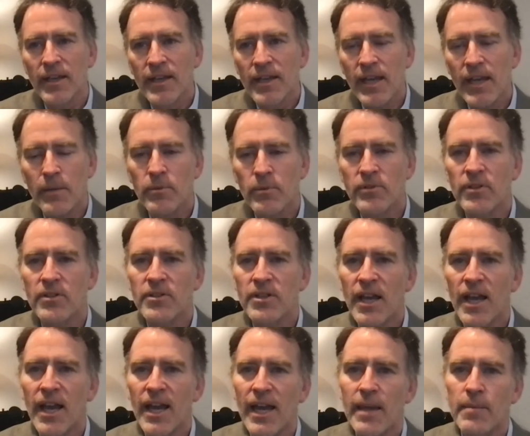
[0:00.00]
It was a
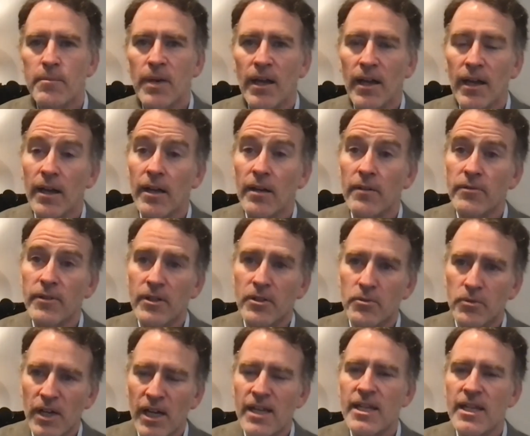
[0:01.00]
time of
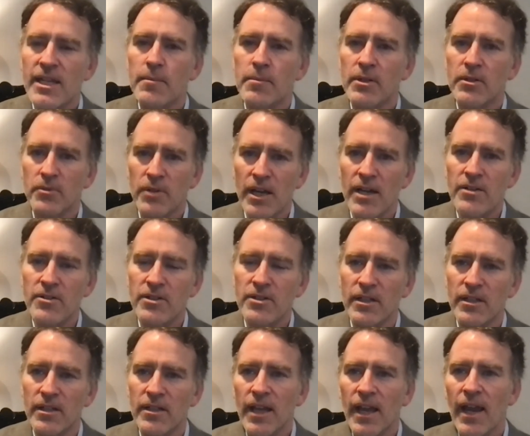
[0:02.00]
great
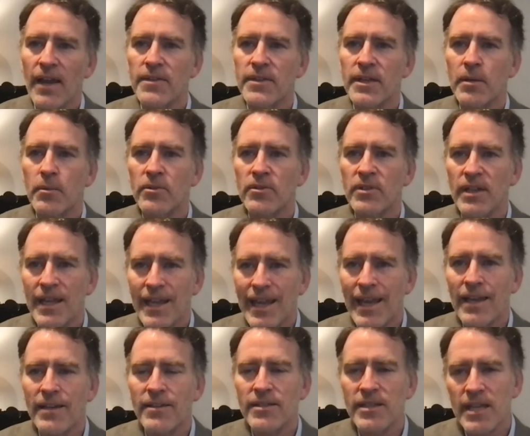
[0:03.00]
immigration, and there was an
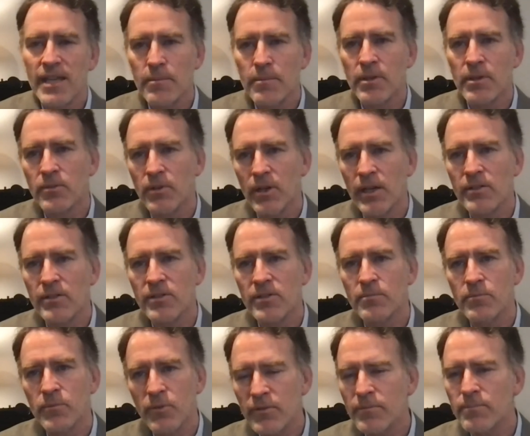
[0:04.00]
anti immigration
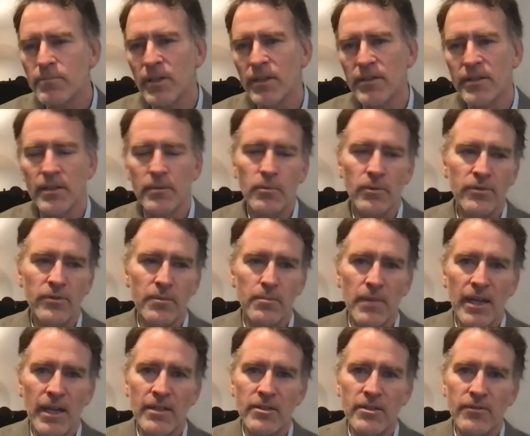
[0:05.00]
movement that was a
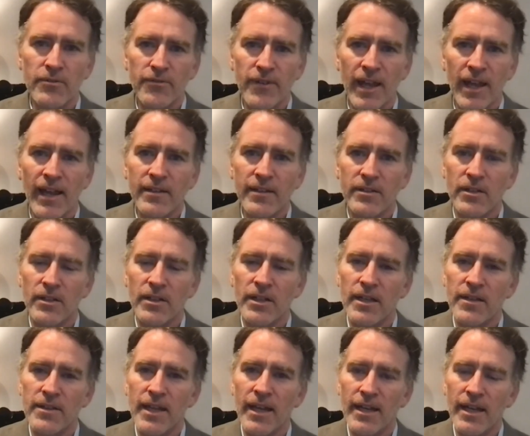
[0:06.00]
major factor
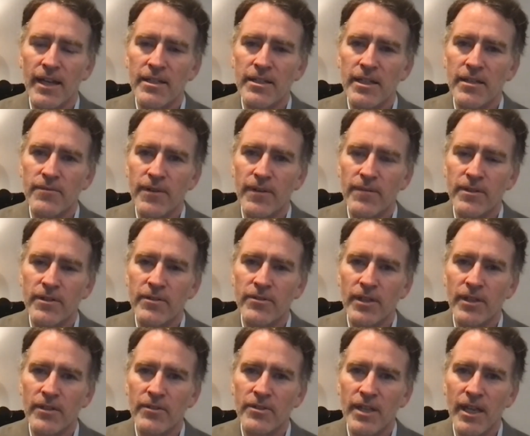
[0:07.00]
in that
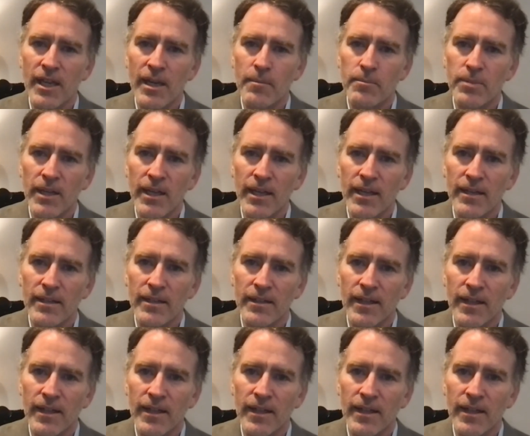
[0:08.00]
1856 campaign.